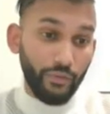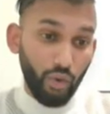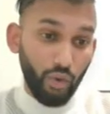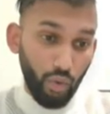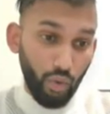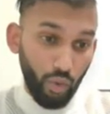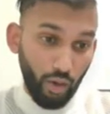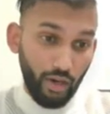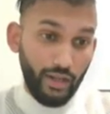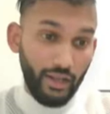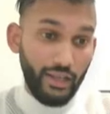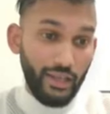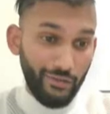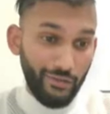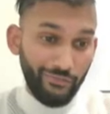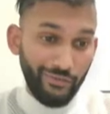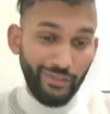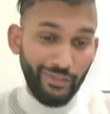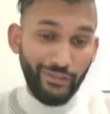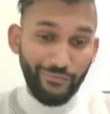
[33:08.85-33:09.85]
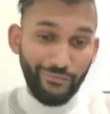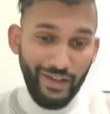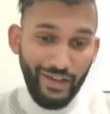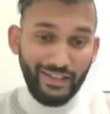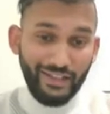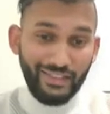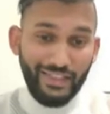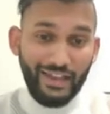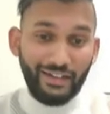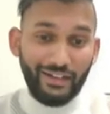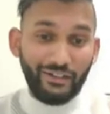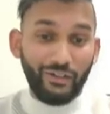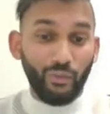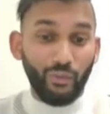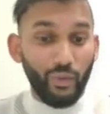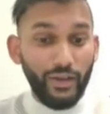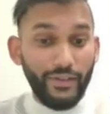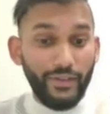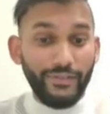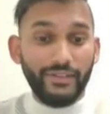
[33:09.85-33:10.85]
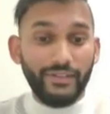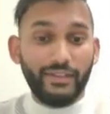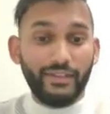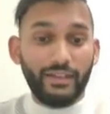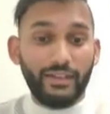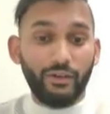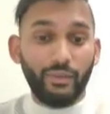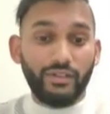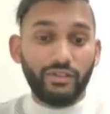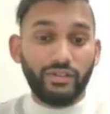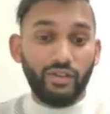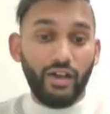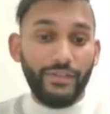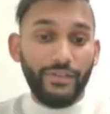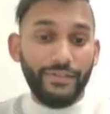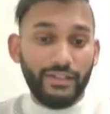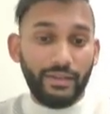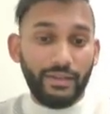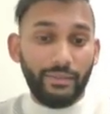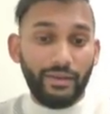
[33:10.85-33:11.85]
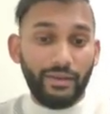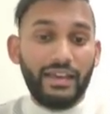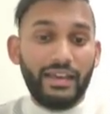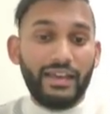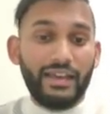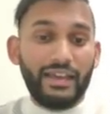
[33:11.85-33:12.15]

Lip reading: or even the fact that once it was non-STEMI